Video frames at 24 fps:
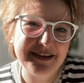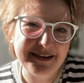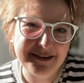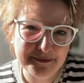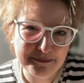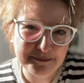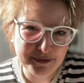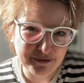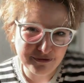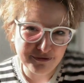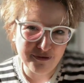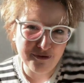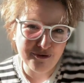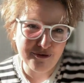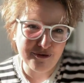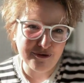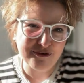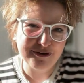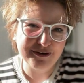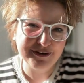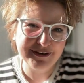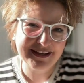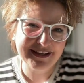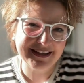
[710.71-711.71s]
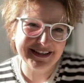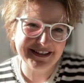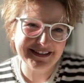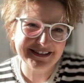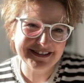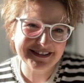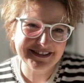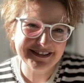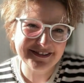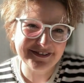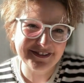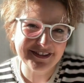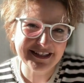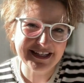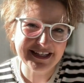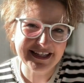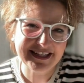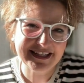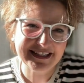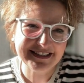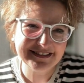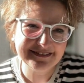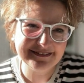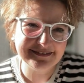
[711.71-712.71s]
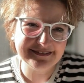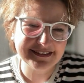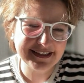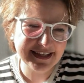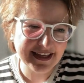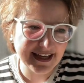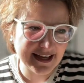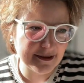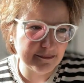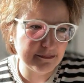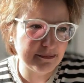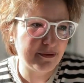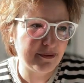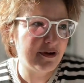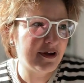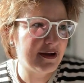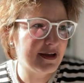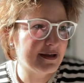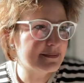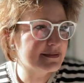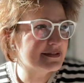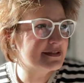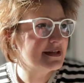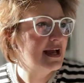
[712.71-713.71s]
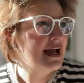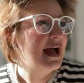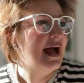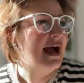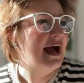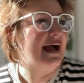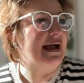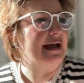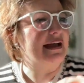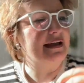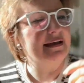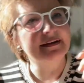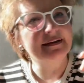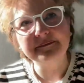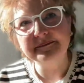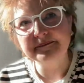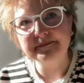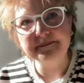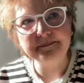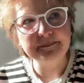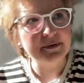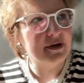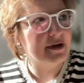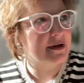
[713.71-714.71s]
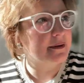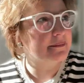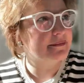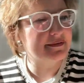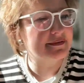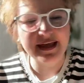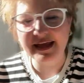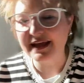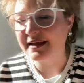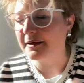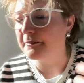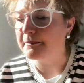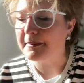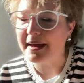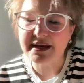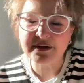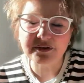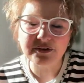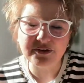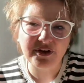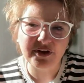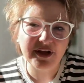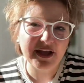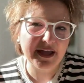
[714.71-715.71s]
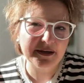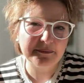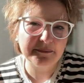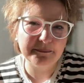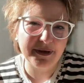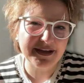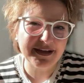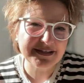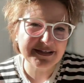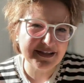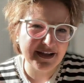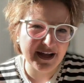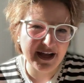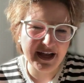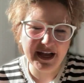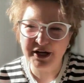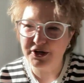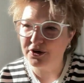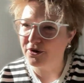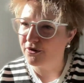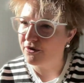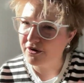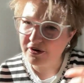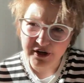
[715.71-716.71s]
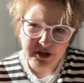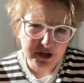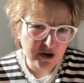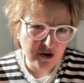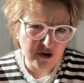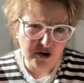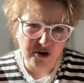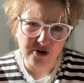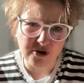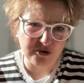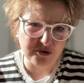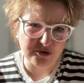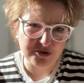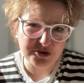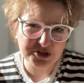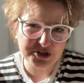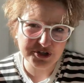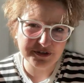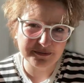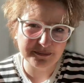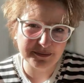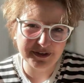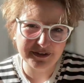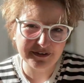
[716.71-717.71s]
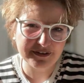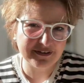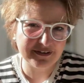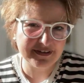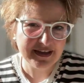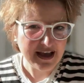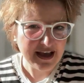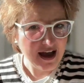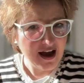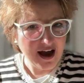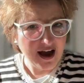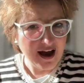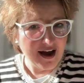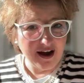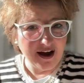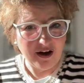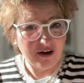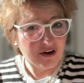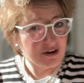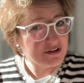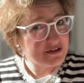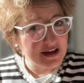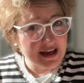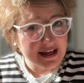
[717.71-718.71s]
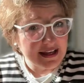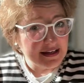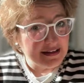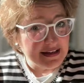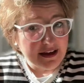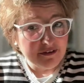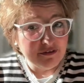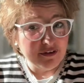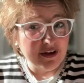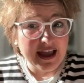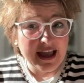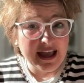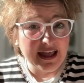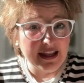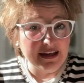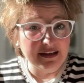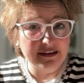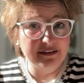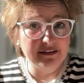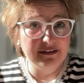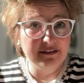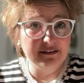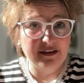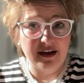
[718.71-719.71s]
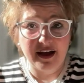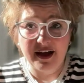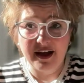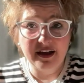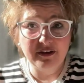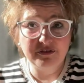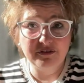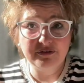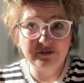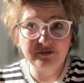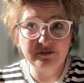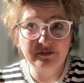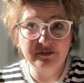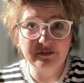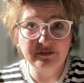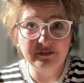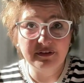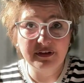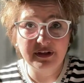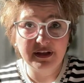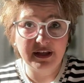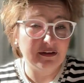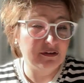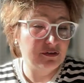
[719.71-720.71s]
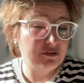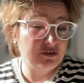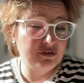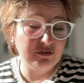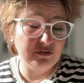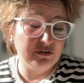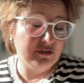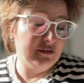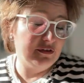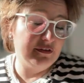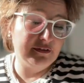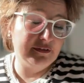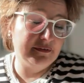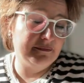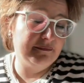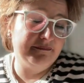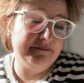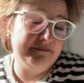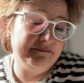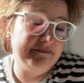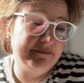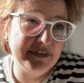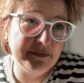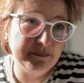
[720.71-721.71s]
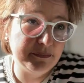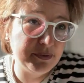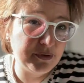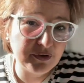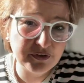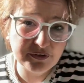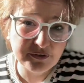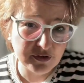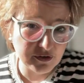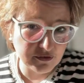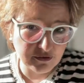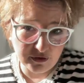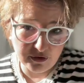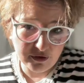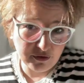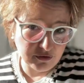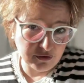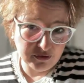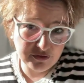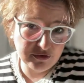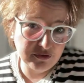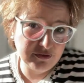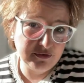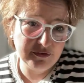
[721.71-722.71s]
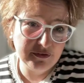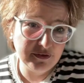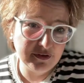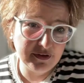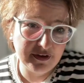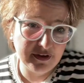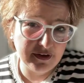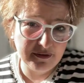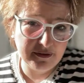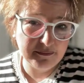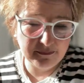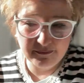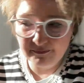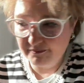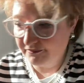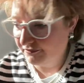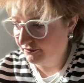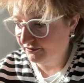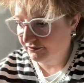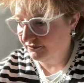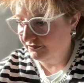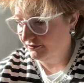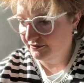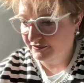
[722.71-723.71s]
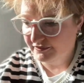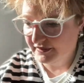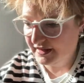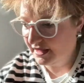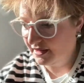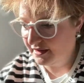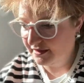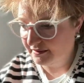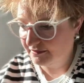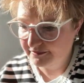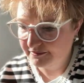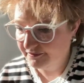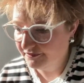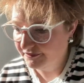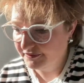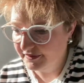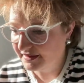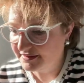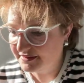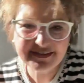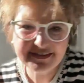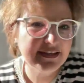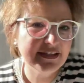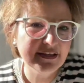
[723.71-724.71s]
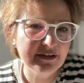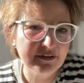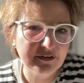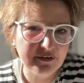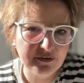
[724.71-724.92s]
before and just realize, okay, perhaps take a mentor at my side or a coach, because also I never had dived into the personal growth scene